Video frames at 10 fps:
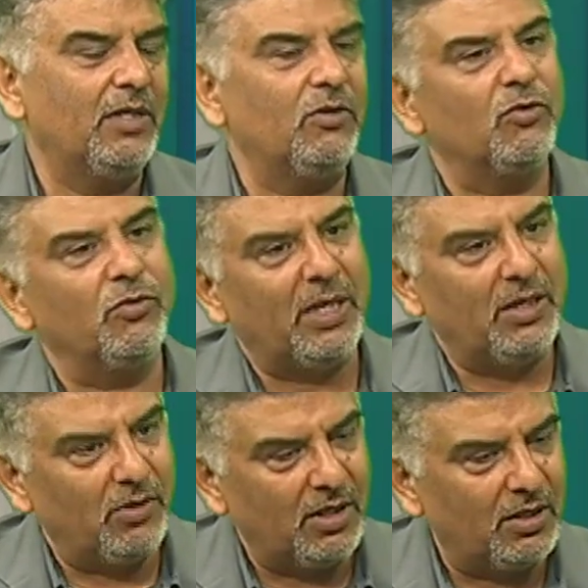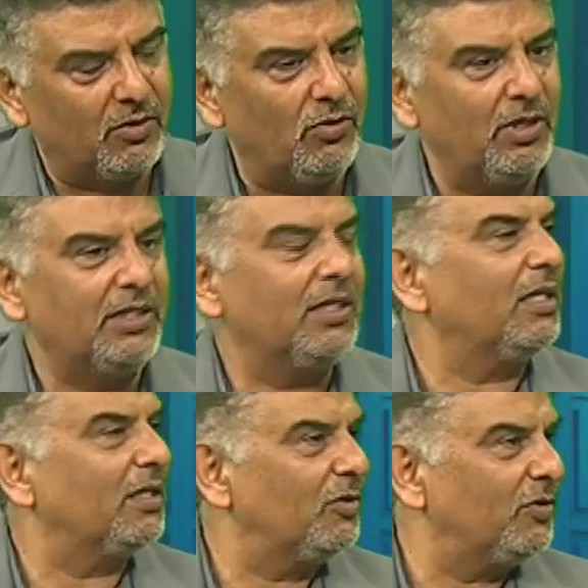I talk to my other colleagues
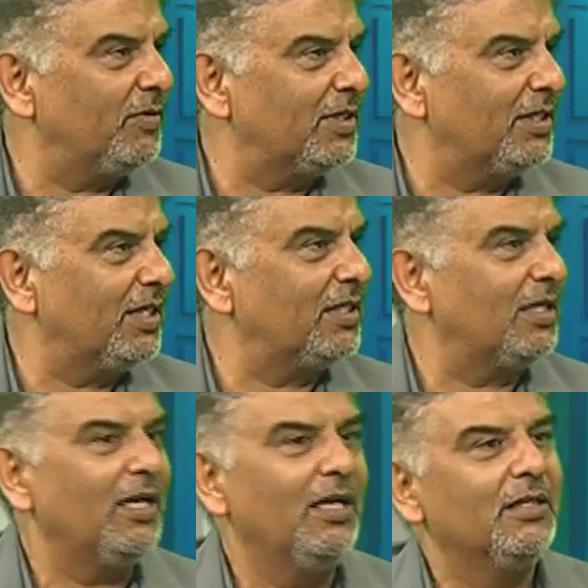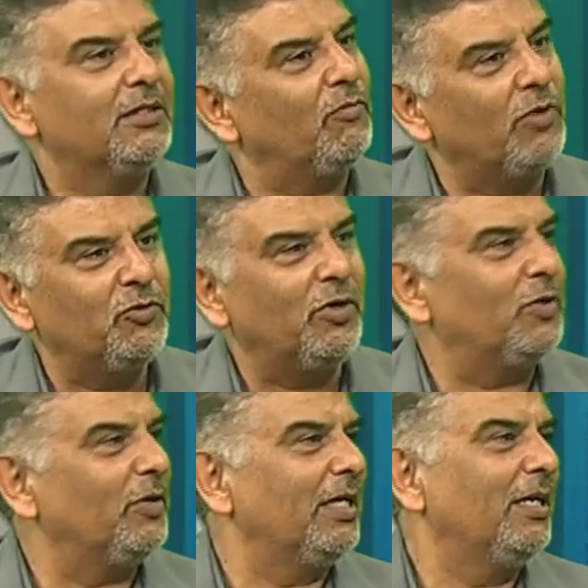in other universities. They said, "Sir, what you
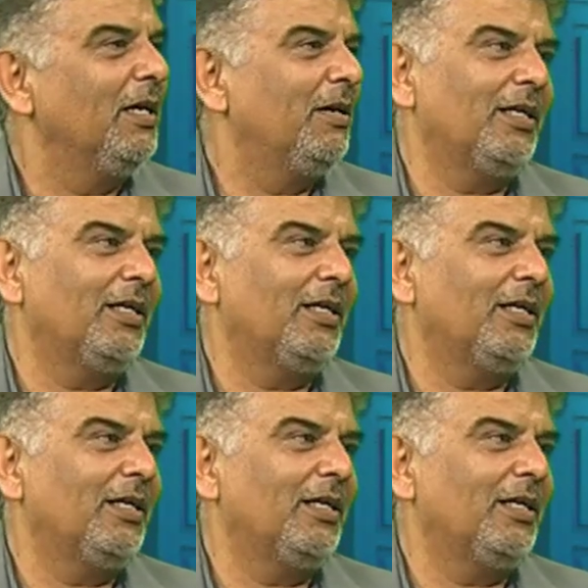are doing?"